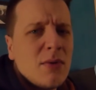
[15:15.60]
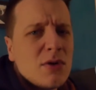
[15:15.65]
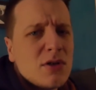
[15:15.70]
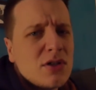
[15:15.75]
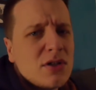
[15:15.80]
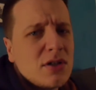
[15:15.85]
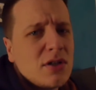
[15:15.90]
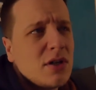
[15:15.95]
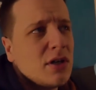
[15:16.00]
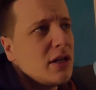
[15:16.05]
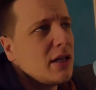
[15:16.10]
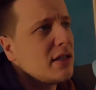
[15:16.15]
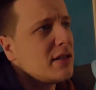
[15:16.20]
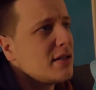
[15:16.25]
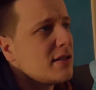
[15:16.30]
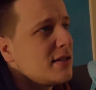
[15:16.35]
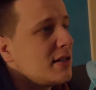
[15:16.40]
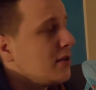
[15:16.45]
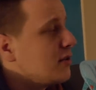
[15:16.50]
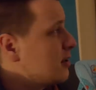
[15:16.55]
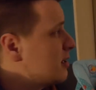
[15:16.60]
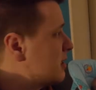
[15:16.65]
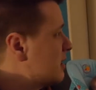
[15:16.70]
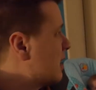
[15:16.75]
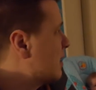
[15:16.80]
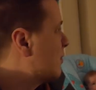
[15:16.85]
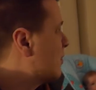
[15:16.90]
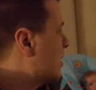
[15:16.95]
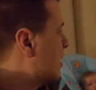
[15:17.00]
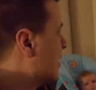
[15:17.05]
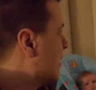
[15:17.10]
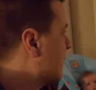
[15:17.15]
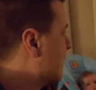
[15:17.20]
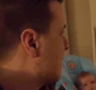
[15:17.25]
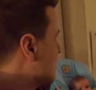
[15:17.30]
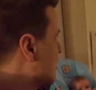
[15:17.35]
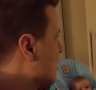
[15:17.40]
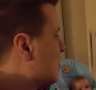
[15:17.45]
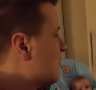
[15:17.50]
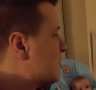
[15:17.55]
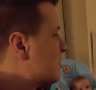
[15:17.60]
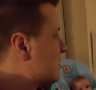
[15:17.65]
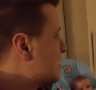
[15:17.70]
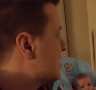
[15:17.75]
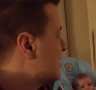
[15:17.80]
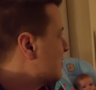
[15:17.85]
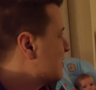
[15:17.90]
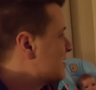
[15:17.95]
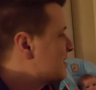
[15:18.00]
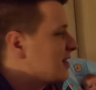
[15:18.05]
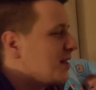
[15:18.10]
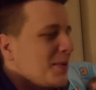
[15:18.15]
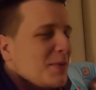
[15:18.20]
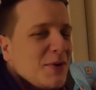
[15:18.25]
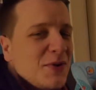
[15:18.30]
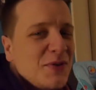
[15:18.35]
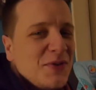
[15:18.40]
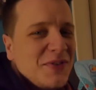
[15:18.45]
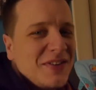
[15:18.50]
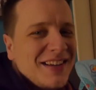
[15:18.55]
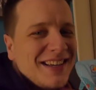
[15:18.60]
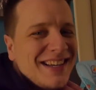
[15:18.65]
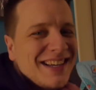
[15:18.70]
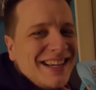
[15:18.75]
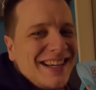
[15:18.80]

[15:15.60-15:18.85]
was good. It's a series, yeah. Why? No, it's a series, not a movie.